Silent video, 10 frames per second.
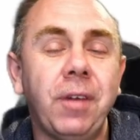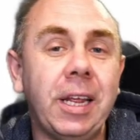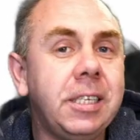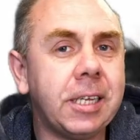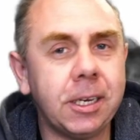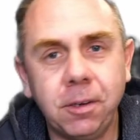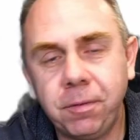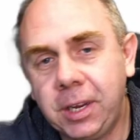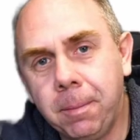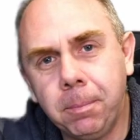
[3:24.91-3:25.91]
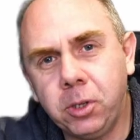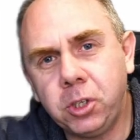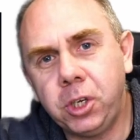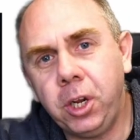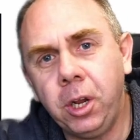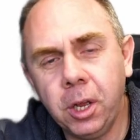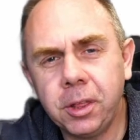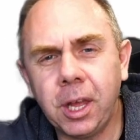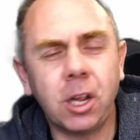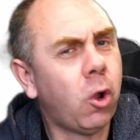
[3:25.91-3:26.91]
a set of gimbals here
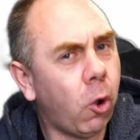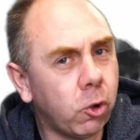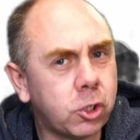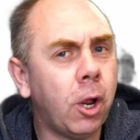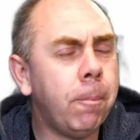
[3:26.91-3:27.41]
that cost